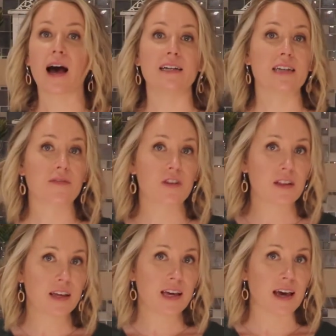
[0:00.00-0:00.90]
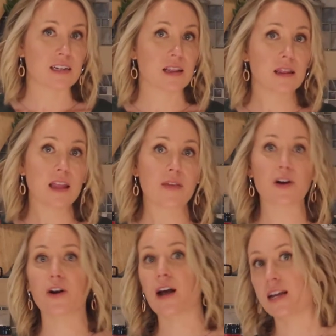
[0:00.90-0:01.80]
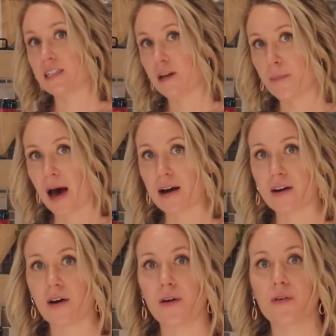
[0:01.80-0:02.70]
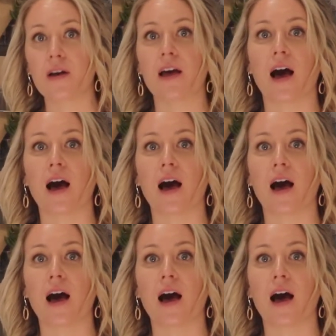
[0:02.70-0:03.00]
I definitely get leather and tobacco.